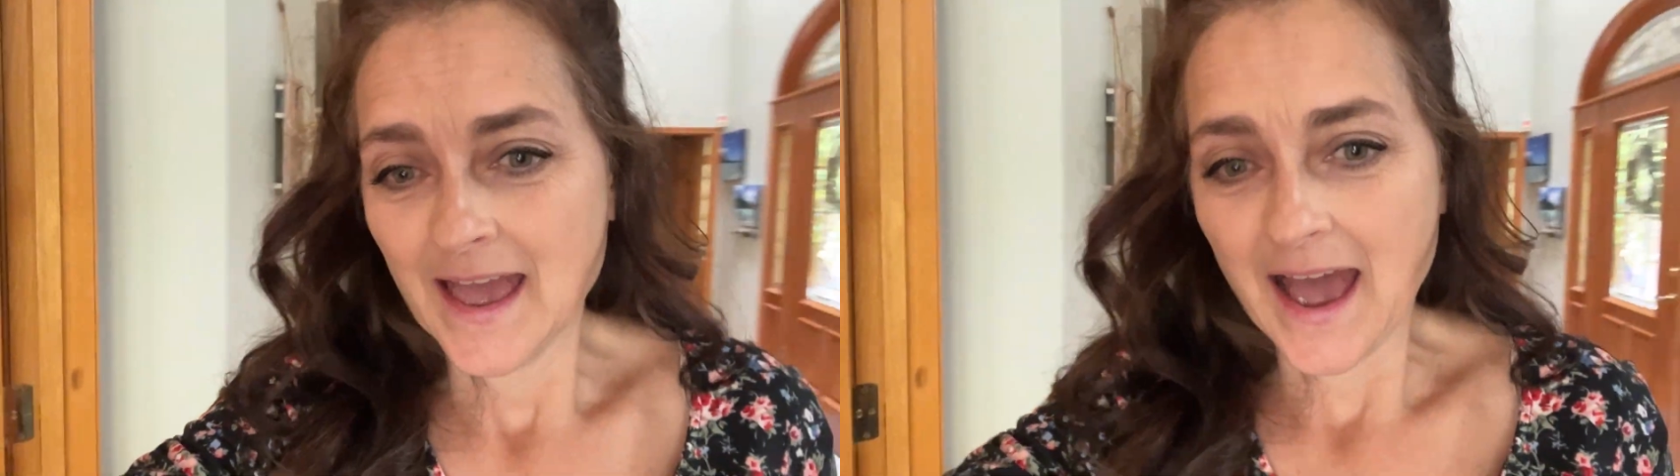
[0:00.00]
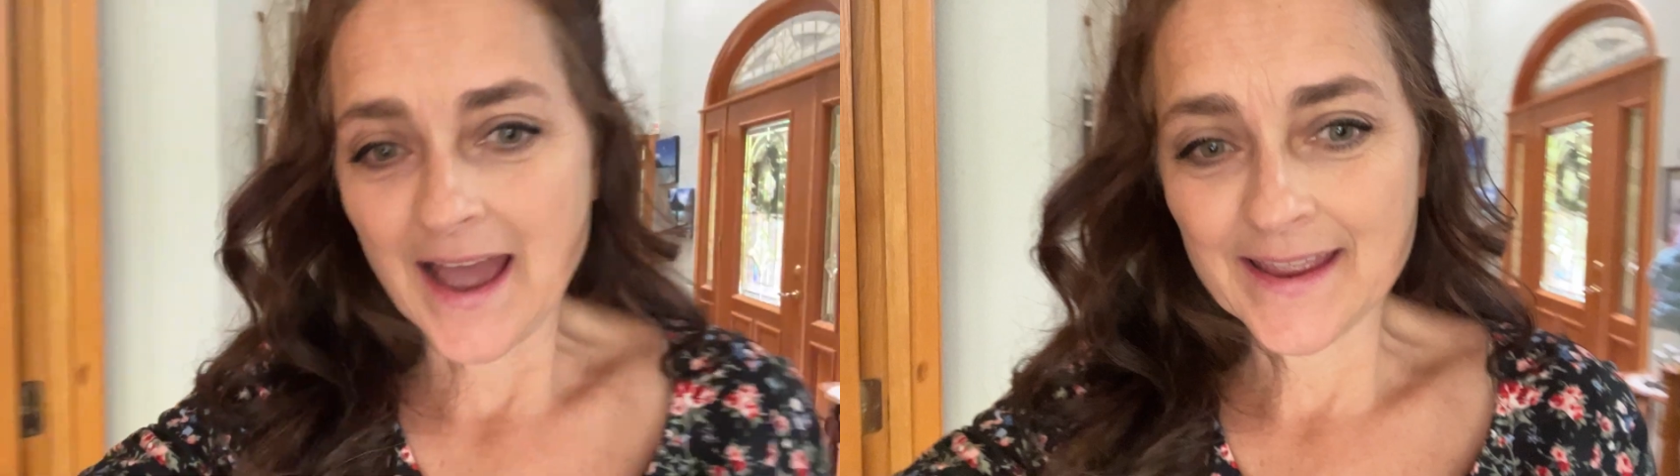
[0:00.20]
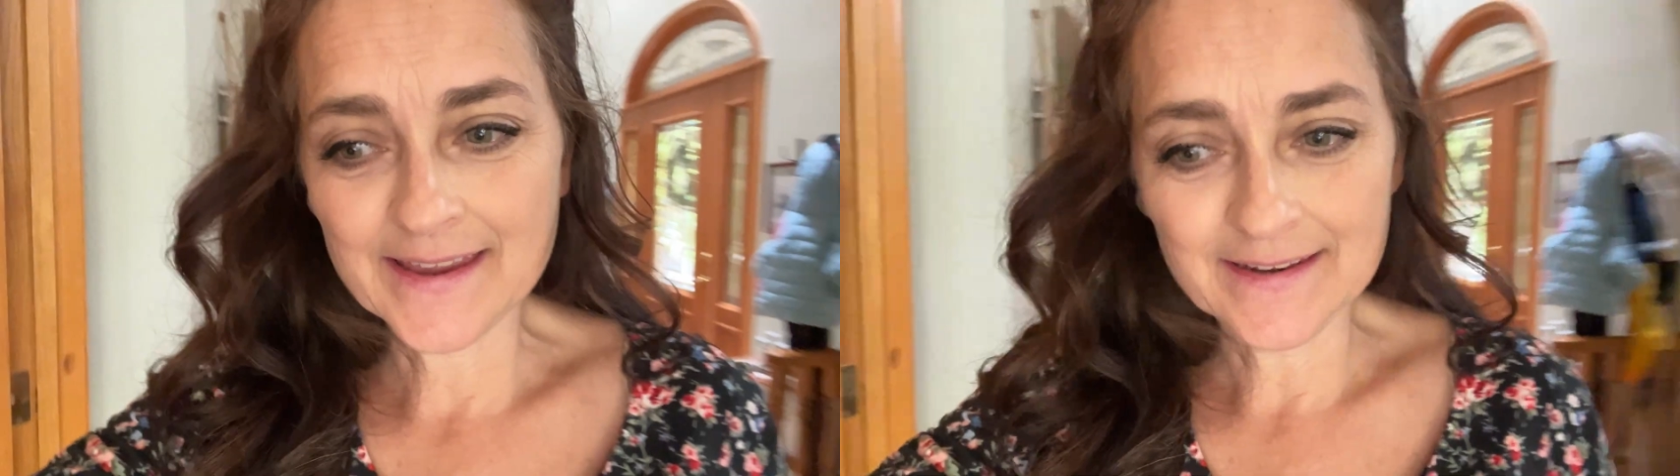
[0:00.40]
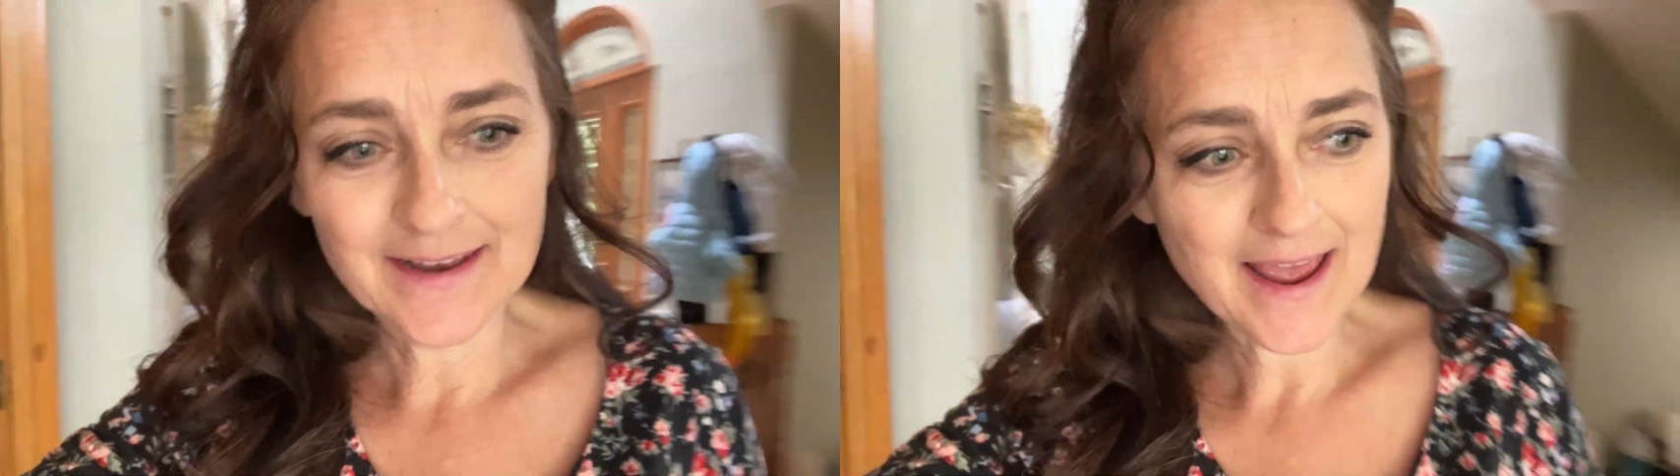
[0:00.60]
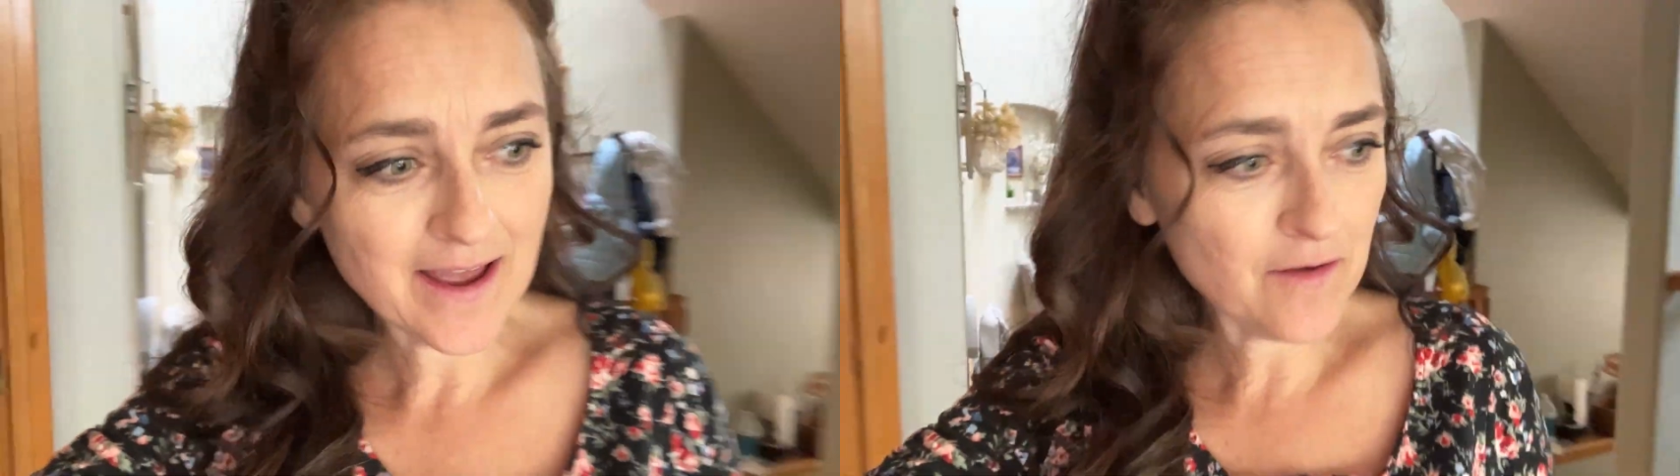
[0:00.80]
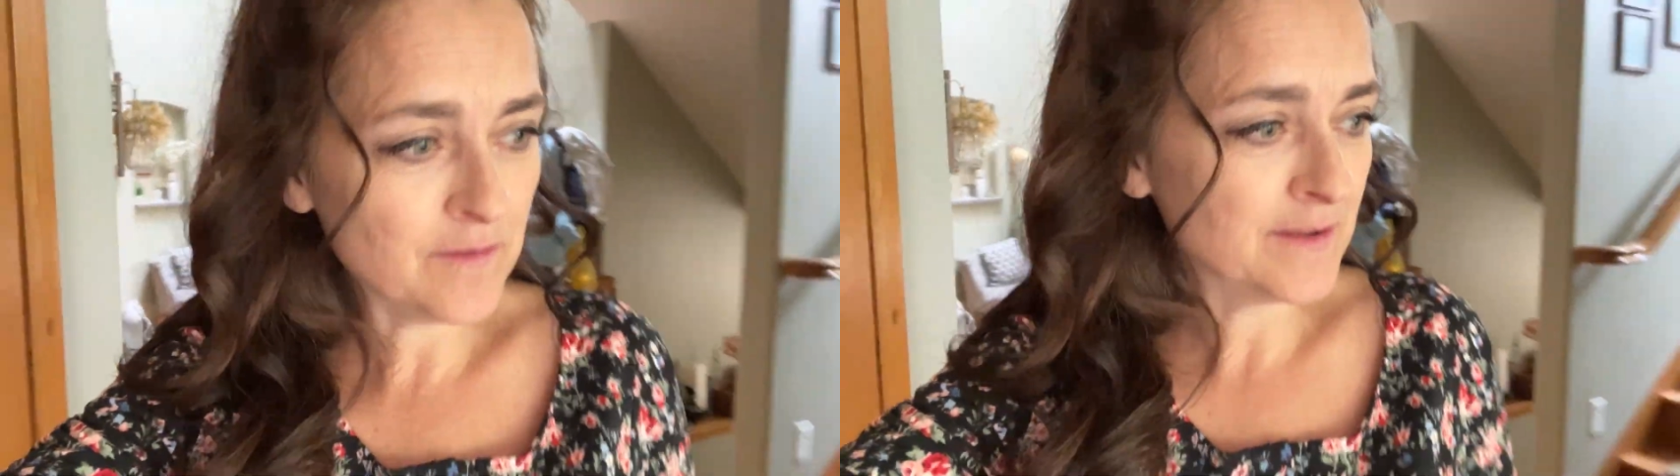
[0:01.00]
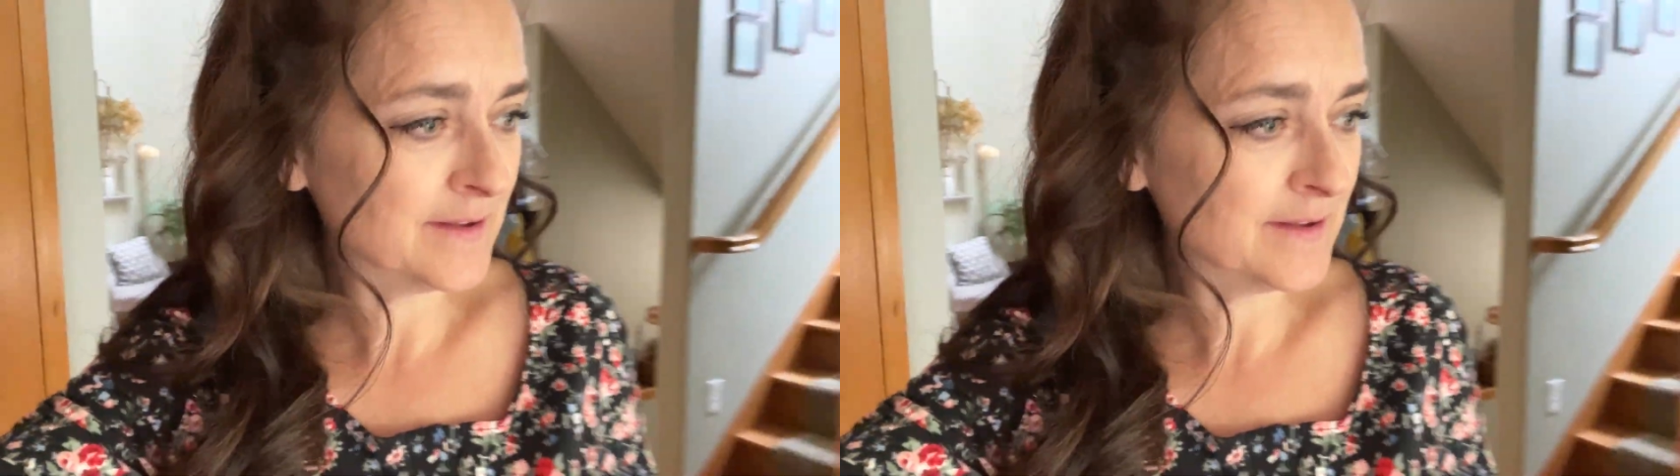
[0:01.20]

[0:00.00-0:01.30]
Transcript: I can now